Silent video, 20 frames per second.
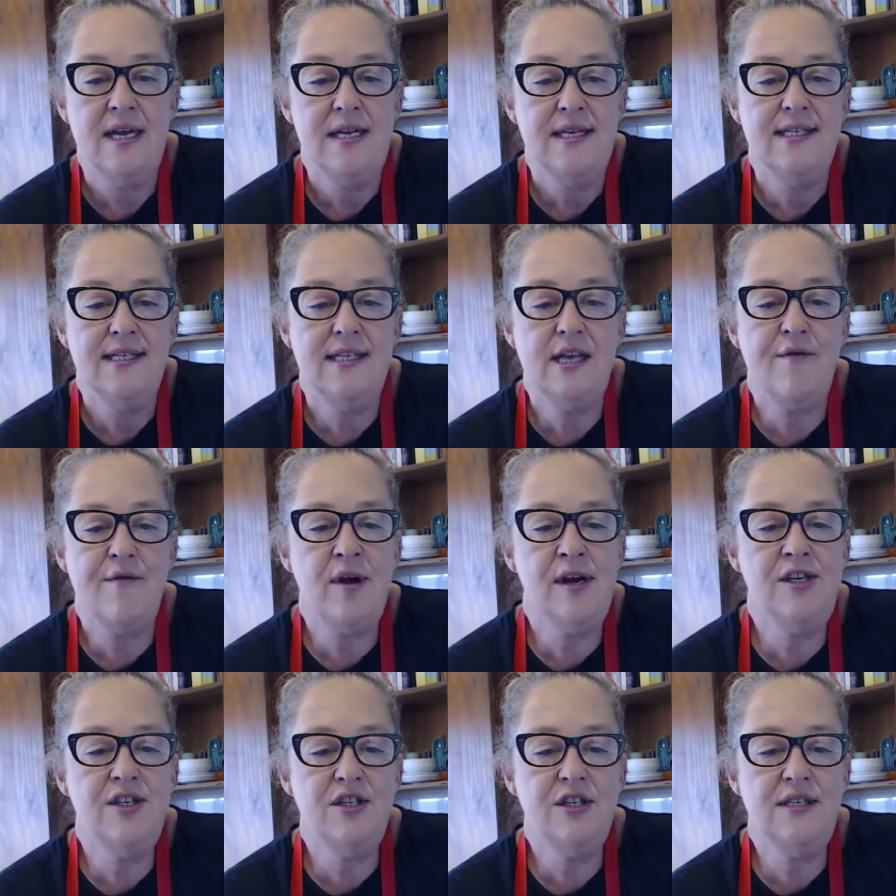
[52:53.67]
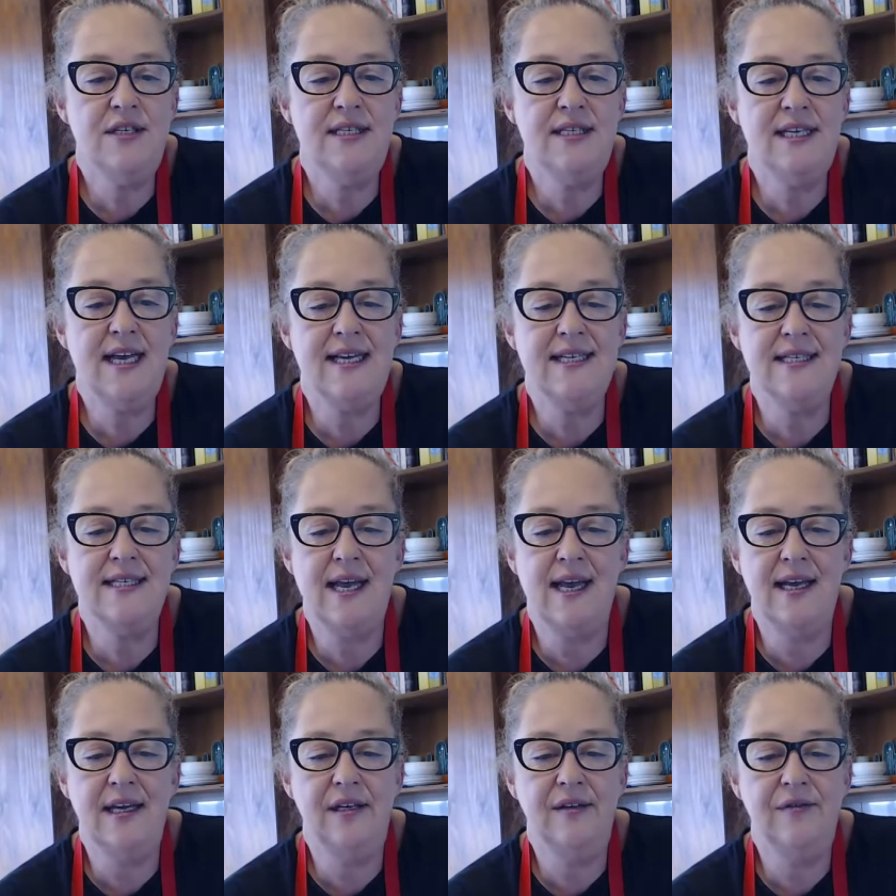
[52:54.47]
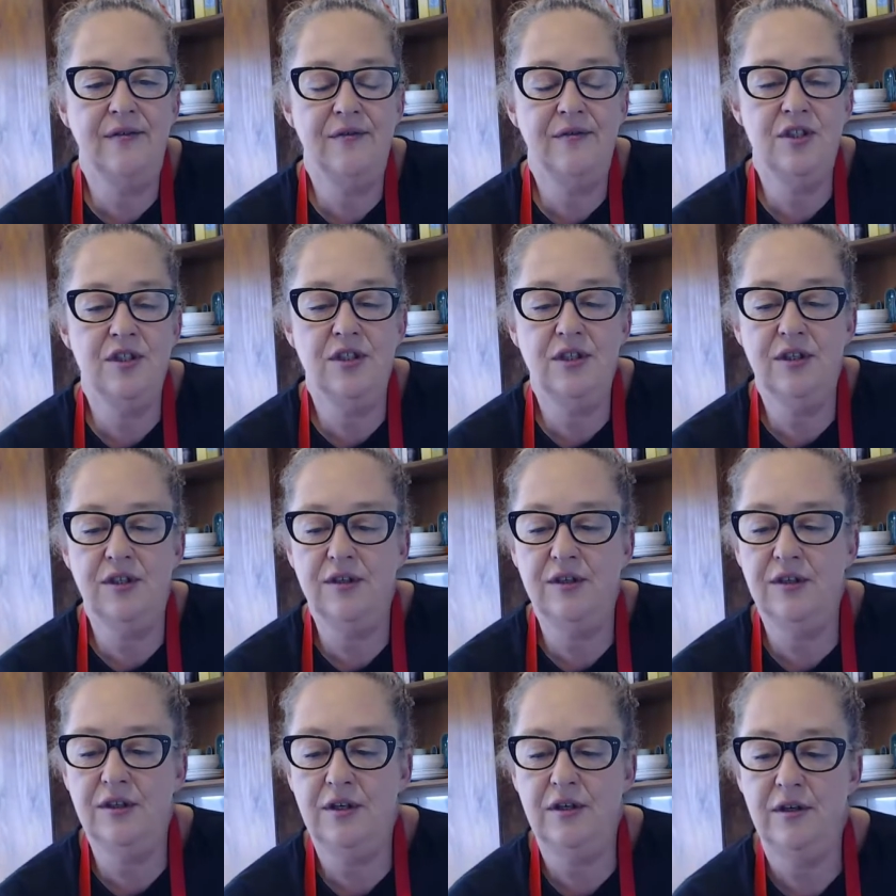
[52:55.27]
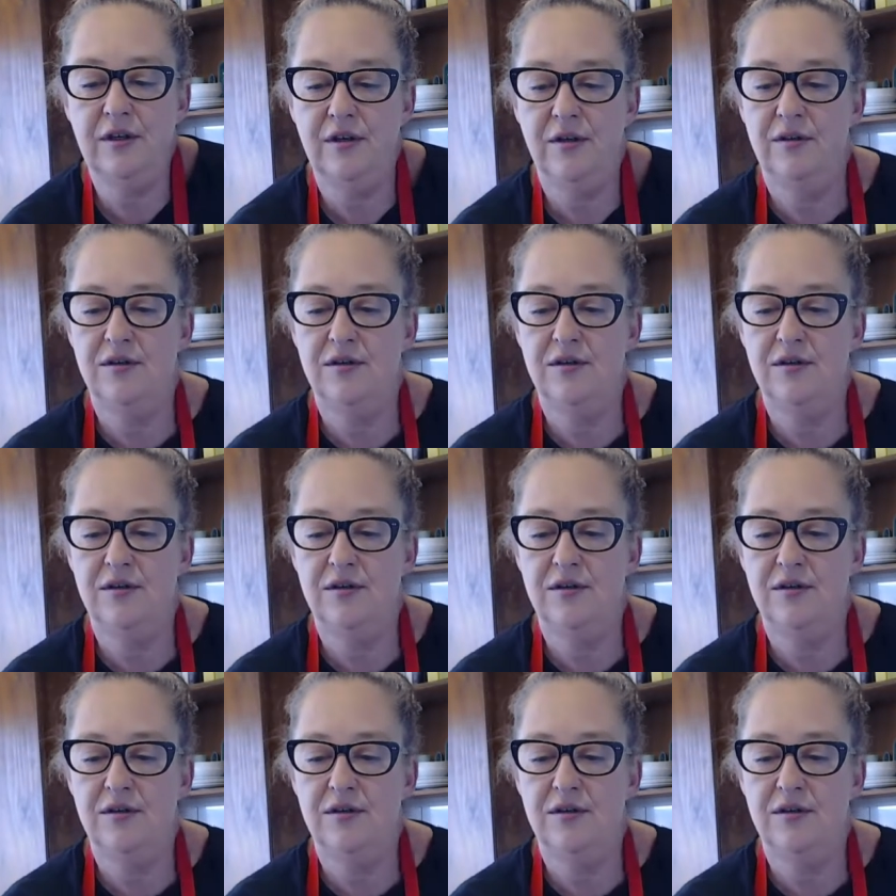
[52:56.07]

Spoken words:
So everyone, do stay safe. Do